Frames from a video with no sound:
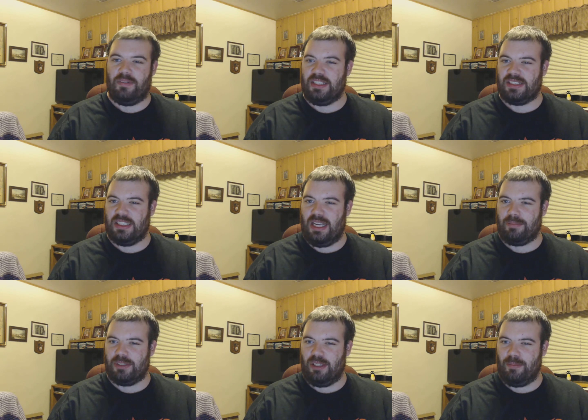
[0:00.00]
I think it's a
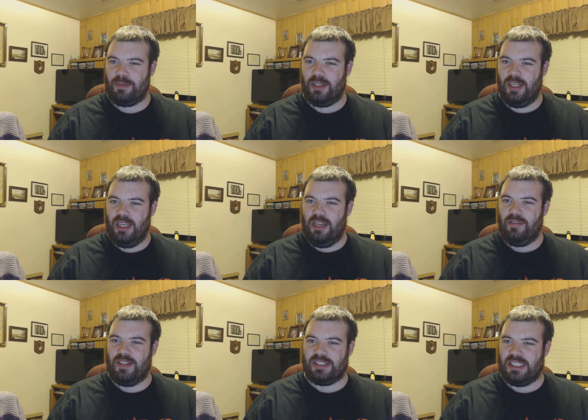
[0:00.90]
laptop
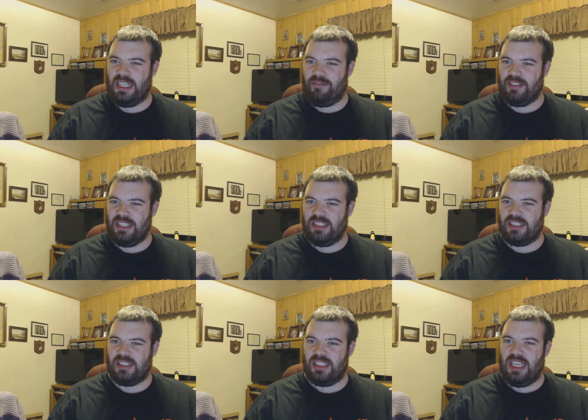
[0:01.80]
that's in
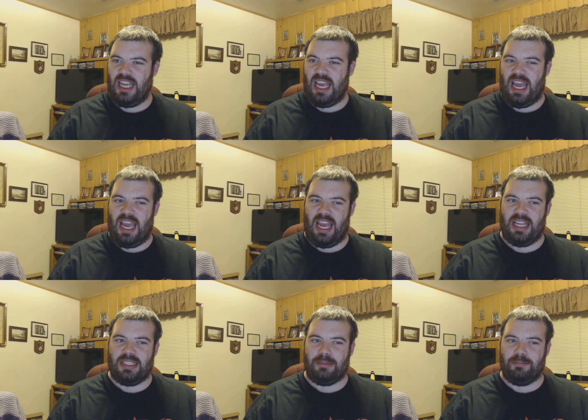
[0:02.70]
evidence,
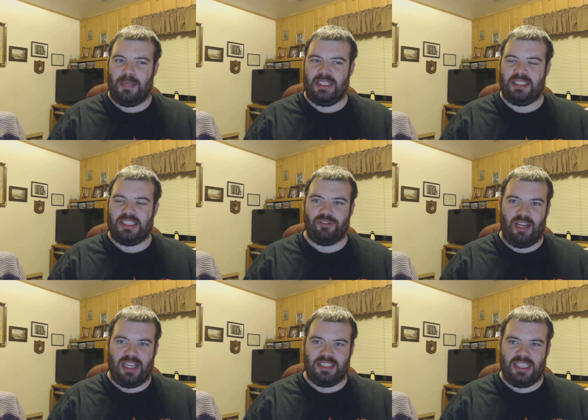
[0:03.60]
and Melanie's
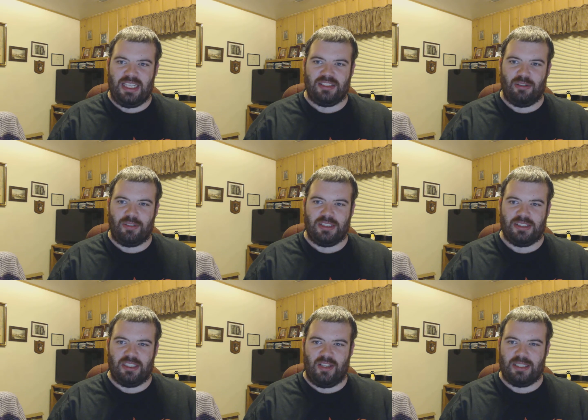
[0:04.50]
round there
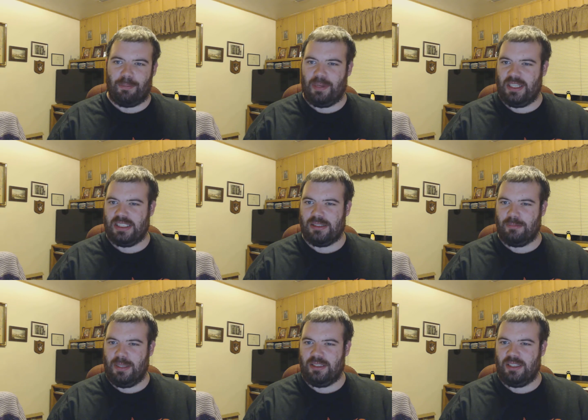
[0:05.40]
talking to like the
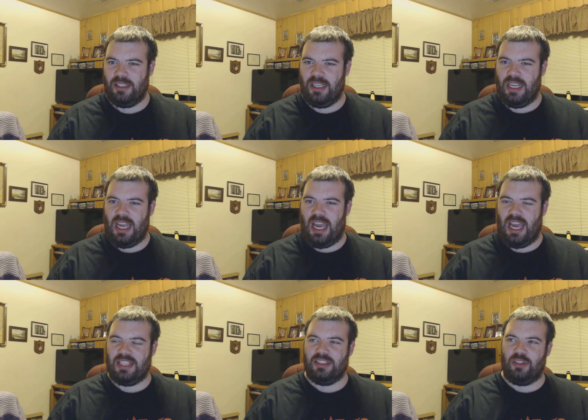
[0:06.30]
policeman,
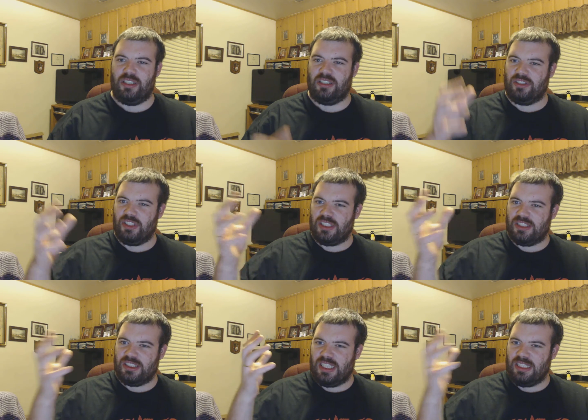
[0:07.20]
and you can
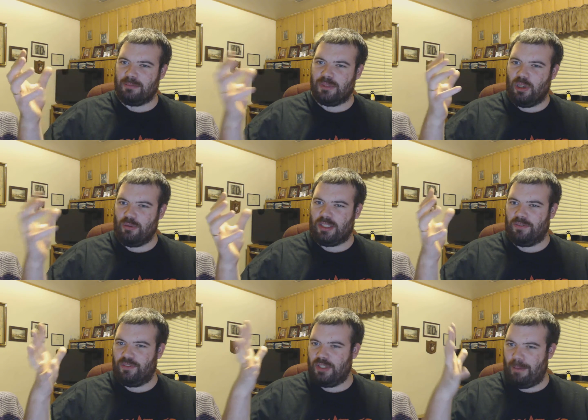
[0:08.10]
just see them
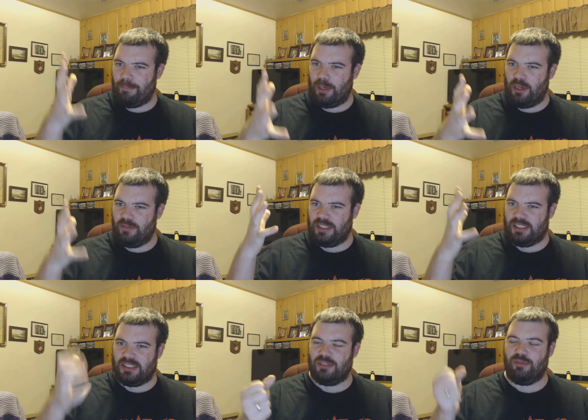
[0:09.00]
talking through that
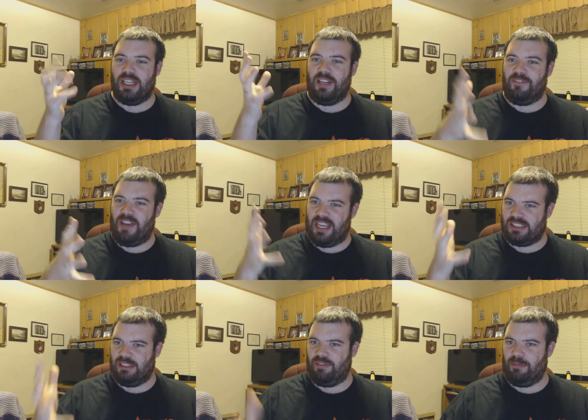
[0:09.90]
blurriness. It's really
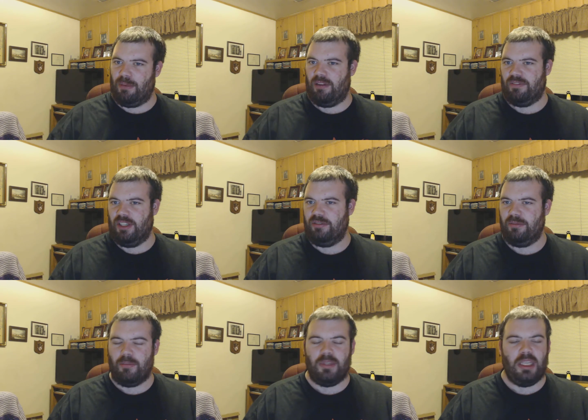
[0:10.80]
effective in my view.